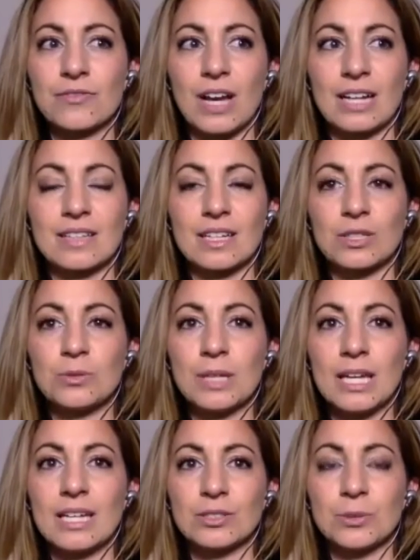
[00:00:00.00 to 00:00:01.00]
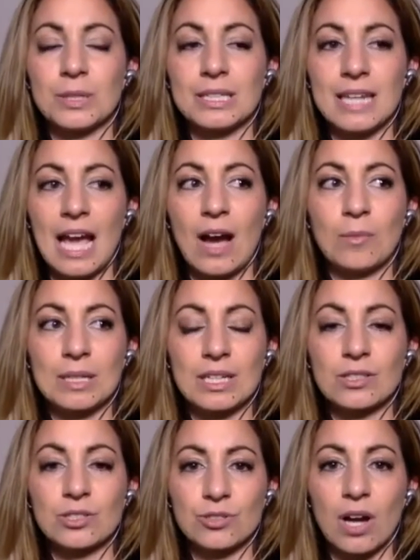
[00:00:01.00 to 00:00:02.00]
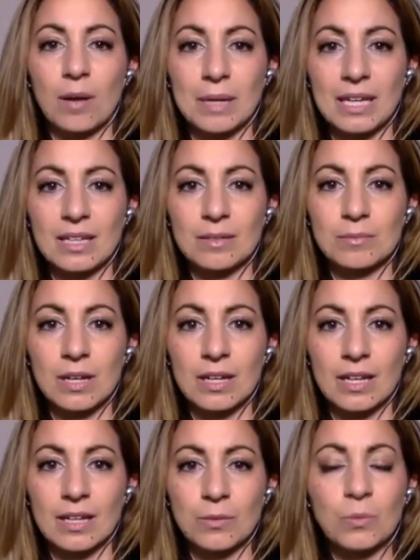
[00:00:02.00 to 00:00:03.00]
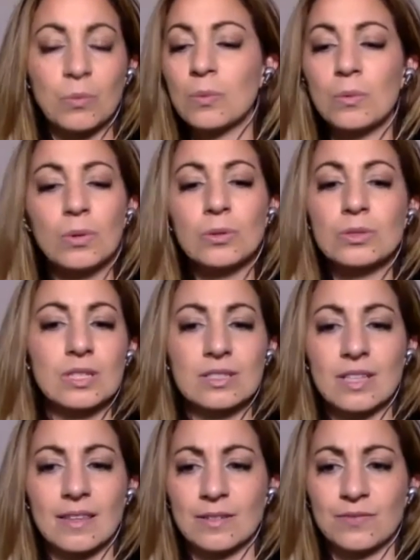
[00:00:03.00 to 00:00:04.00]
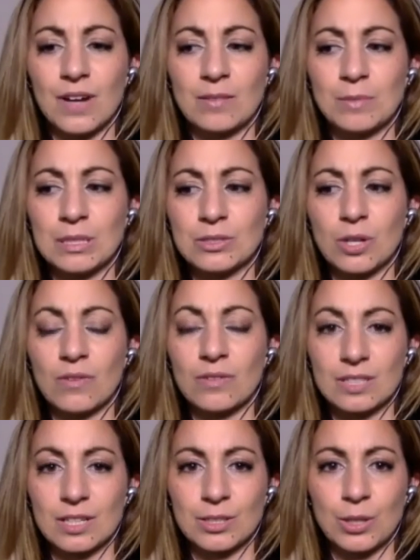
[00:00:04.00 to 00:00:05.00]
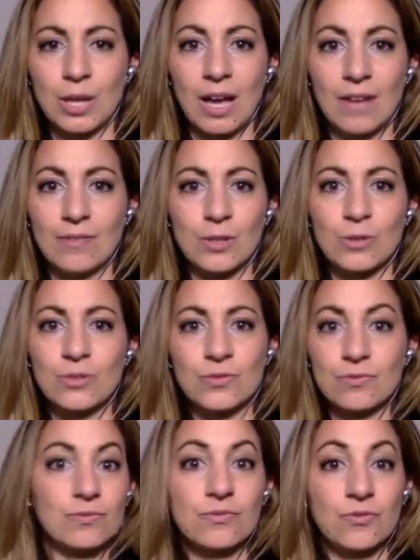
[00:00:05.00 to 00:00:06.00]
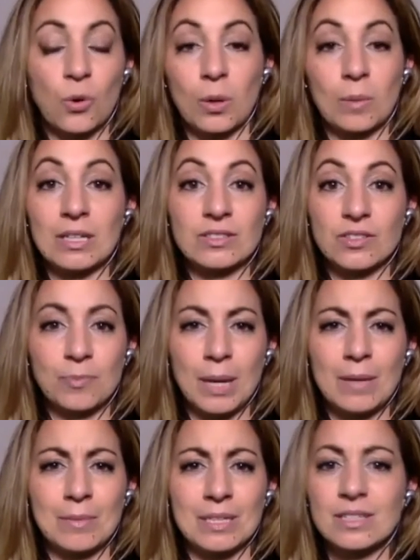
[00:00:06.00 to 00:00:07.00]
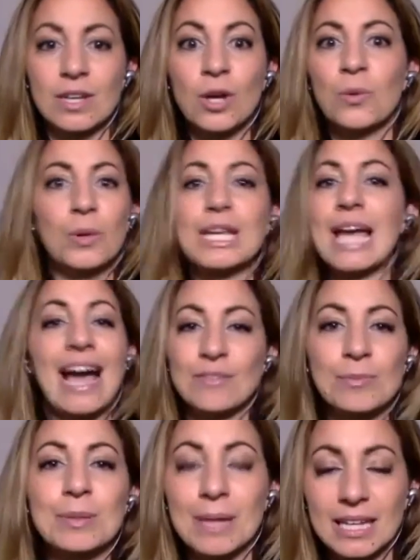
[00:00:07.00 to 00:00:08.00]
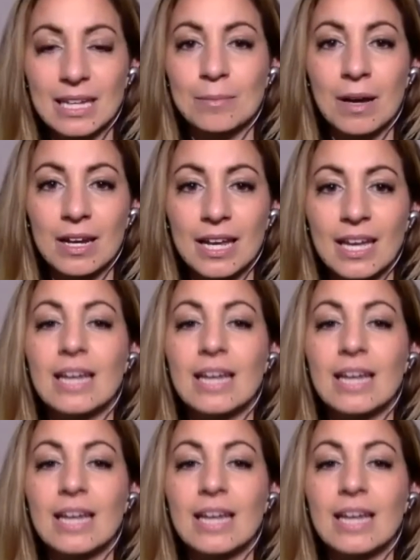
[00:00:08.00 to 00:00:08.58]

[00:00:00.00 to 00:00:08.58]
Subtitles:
fact that you can't do it now because you're not making money, who's to say that in 5 months, all of a sudden you'll have those 4 months of payments when you haven't been making money?